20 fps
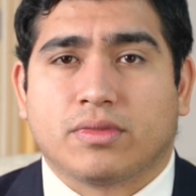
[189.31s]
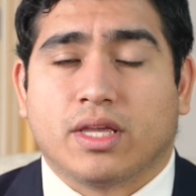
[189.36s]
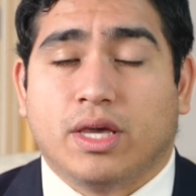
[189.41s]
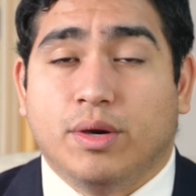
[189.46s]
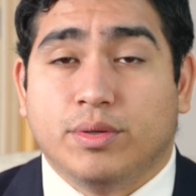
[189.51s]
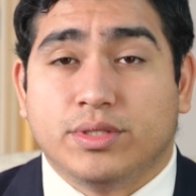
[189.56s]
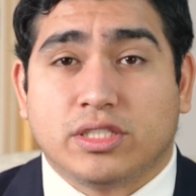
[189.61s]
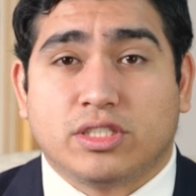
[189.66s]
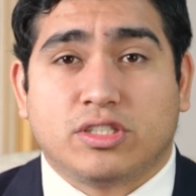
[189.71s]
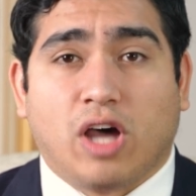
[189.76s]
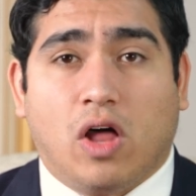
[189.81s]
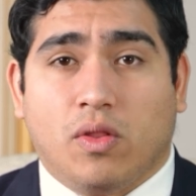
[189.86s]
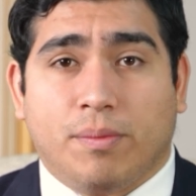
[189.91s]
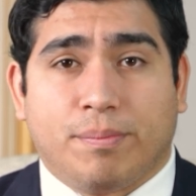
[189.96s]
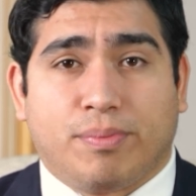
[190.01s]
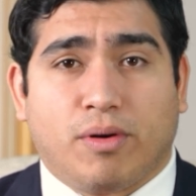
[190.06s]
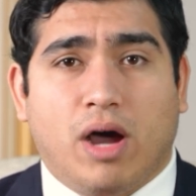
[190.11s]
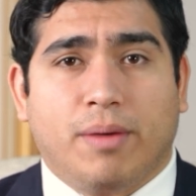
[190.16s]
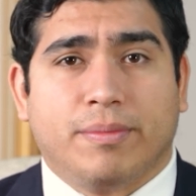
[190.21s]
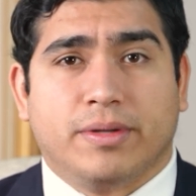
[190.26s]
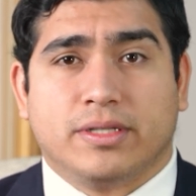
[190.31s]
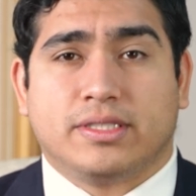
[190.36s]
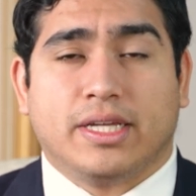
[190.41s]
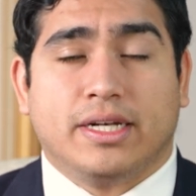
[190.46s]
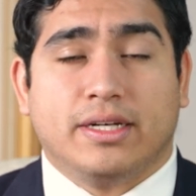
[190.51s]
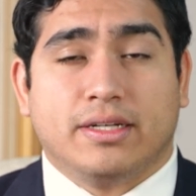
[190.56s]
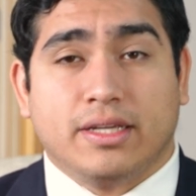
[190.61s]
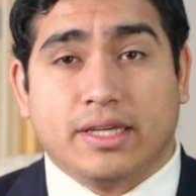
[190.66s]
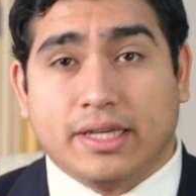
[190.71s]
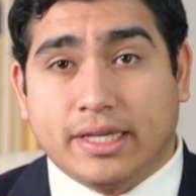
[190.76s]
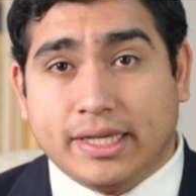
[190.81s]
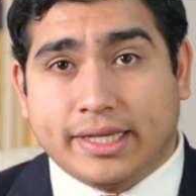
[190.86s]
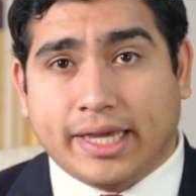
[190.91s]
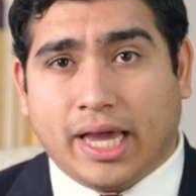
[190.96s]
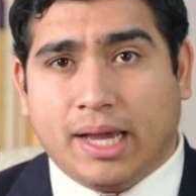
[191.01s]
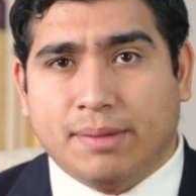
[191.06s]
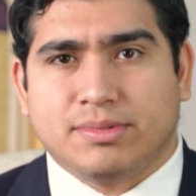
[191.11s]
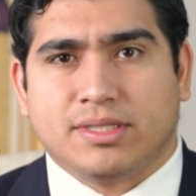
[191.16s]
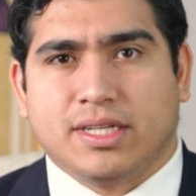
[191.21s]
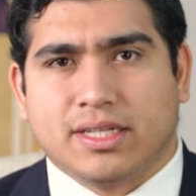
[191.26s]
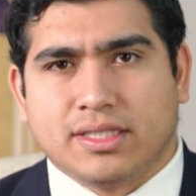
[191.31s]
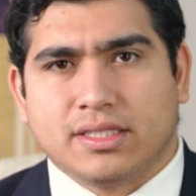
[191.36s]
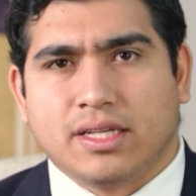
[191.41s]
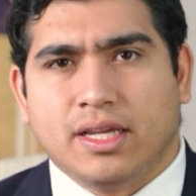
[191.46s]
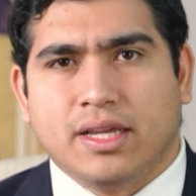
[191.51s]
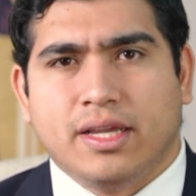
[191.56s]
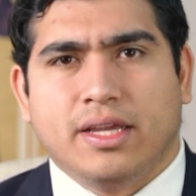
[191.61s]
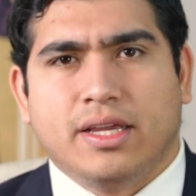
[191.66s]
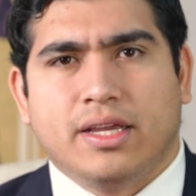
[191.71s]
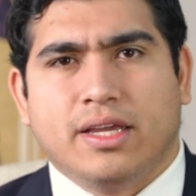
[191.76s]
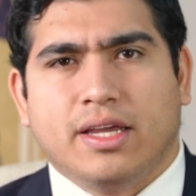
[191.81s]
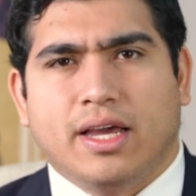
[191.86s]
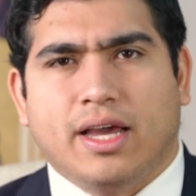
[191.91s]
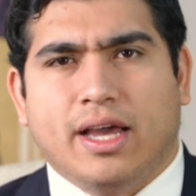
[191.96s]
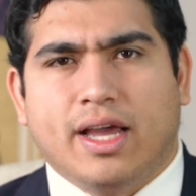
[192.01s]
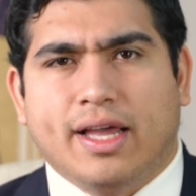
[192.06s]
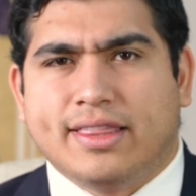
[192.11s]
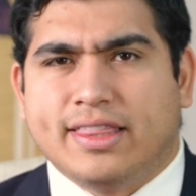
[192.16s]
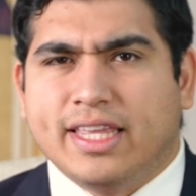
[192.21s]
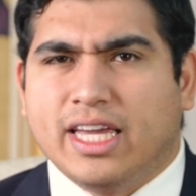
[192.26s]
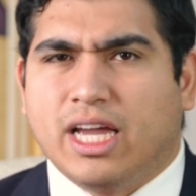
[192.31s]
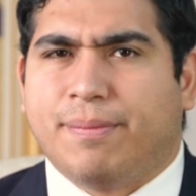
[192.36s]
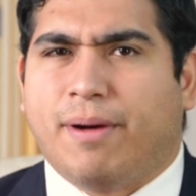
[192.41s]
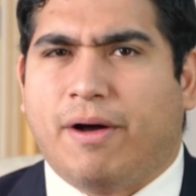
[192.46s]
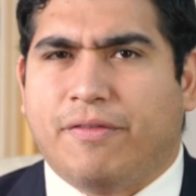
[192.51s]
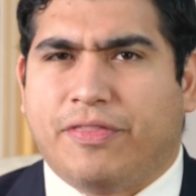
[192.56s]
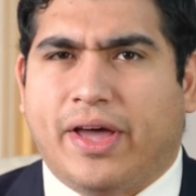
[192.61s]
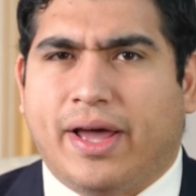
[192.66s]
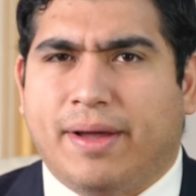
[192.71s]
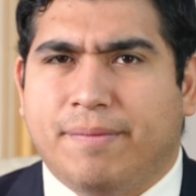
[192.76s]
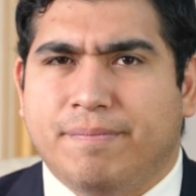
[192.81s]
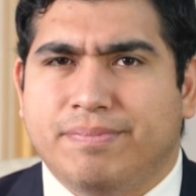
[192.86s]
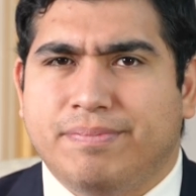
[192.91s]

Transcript: It was a solemn promise, and he kept it. Think about that.